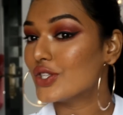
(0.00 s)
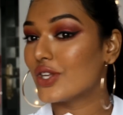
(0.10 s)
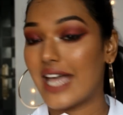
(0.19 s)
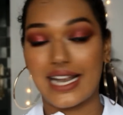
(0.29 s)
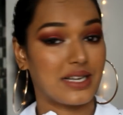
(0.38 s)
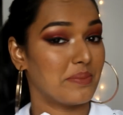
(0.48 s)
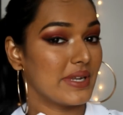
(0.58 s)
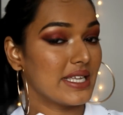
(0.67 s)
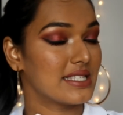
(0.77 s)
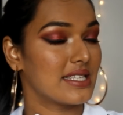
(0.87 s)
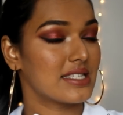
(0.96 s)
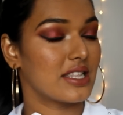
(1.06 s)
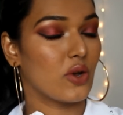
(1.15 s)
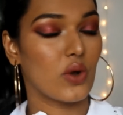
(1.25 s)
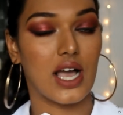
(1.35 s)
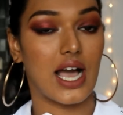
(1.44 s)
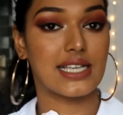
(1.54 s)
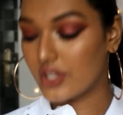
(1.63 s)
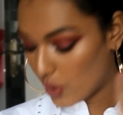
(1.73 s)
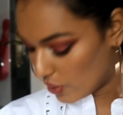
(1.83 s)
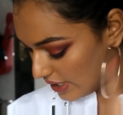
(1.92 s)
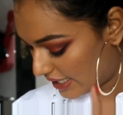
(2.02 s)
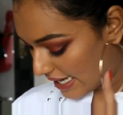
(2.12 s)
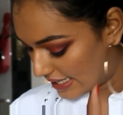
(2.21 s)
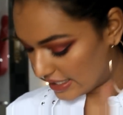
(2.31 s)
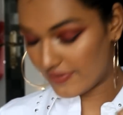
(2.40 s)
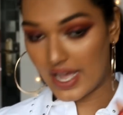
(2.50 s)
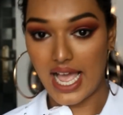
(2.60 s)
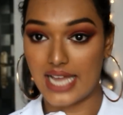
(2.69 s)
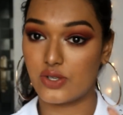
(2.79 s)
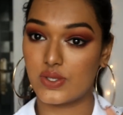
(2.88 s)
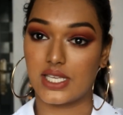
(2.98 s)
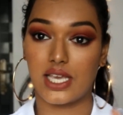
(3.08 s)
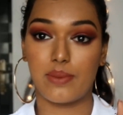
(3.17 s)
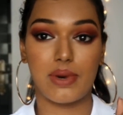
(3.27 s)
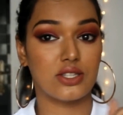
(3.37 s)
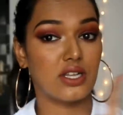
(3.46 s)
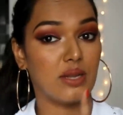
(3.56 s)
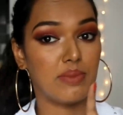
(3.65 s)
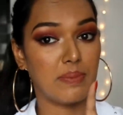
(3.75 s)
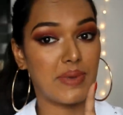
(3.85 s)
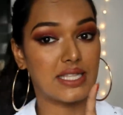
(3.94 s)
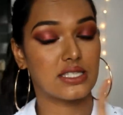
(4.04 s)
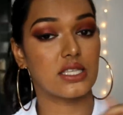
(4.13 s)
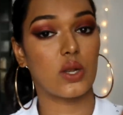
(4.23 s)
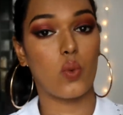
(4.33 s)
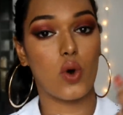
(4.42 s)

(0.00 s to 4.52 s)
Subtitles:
So that completes this look, guys. The only negative I had to say about the lippy pencil